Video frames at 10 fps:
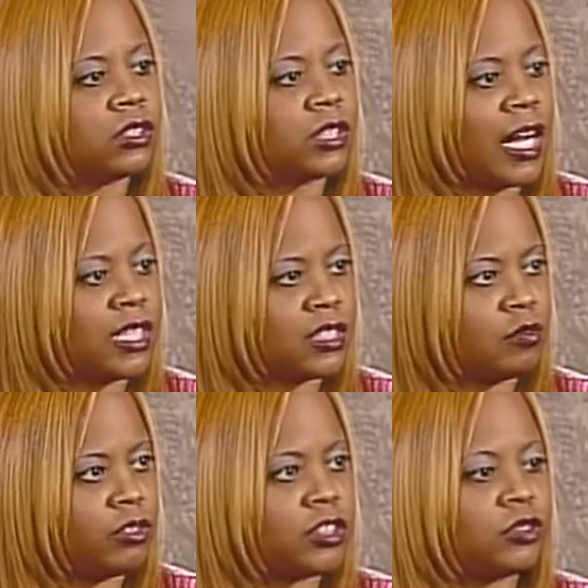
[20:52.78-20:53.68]
The
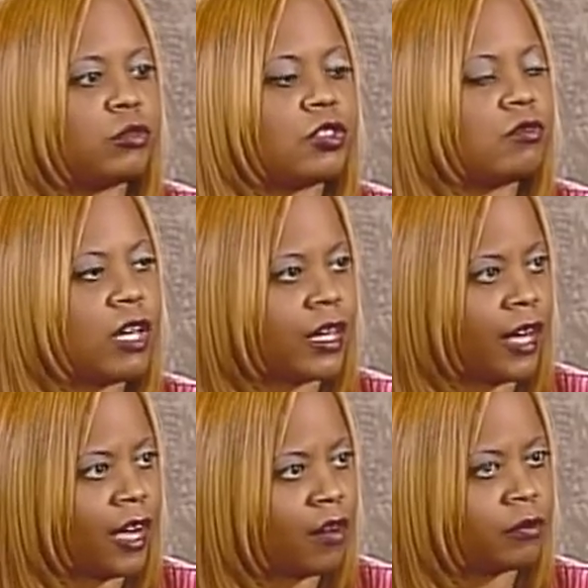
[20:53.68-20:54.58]
consequences when you lay
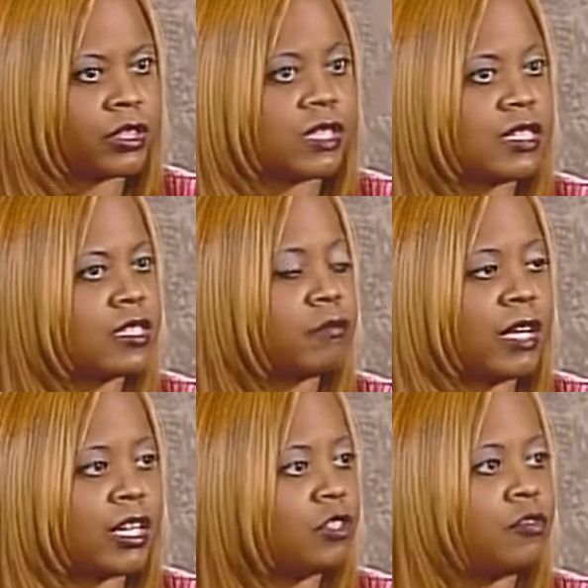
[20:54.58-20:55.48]
down with these
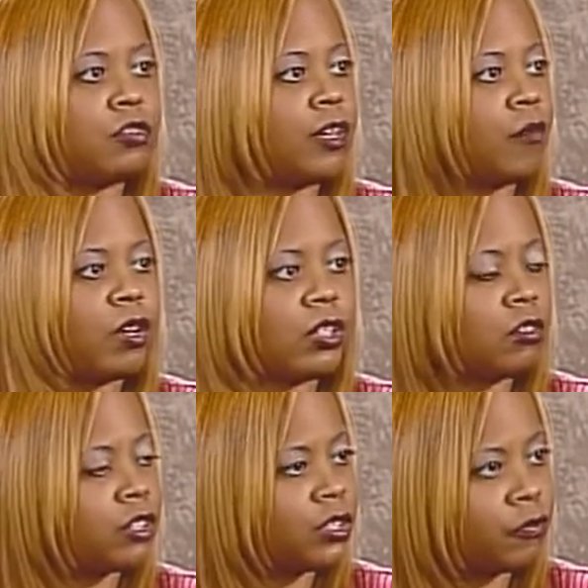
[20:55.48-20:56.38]
men and you knew they wasn't
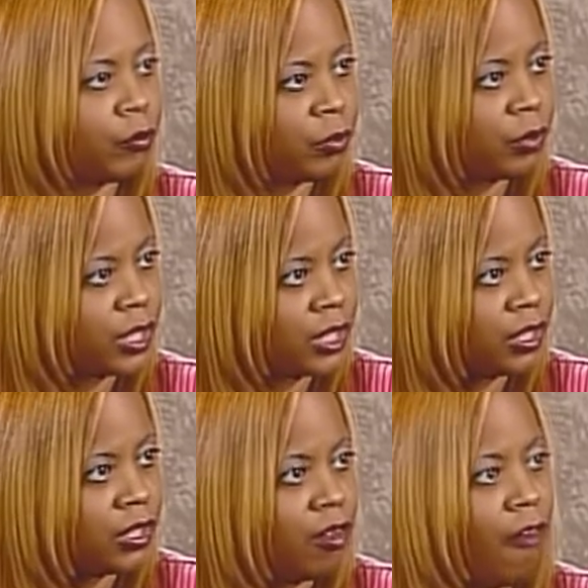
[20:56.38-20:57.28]
no good from the
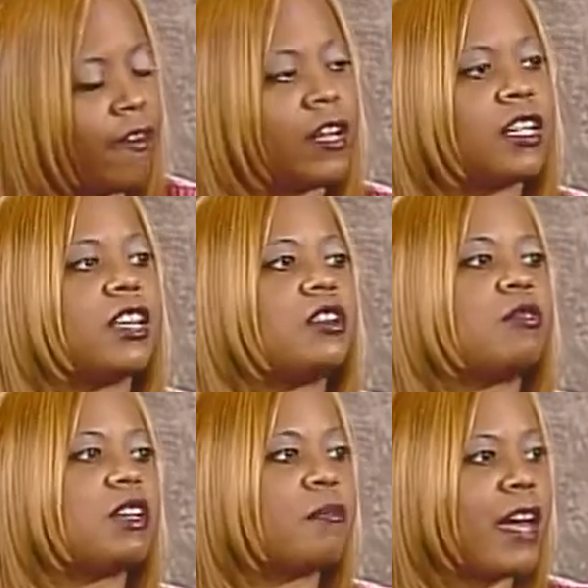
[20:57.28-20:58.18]
beginning, and then you
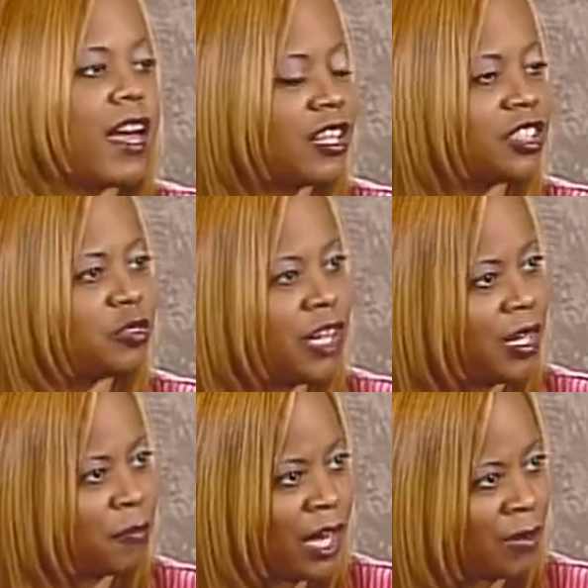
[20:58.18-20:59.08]
get mad because you got
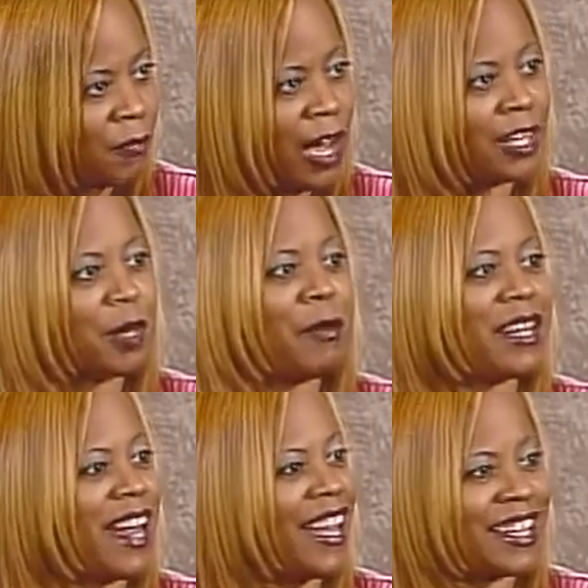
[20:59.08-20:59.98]
a baby by them
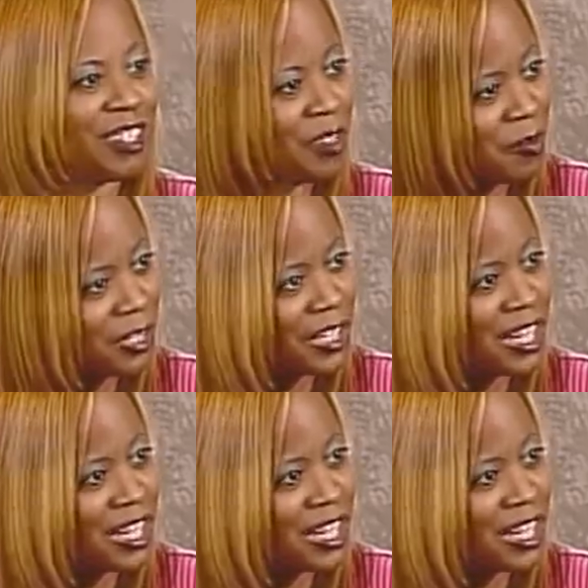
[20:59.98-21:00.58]
and they ain't doing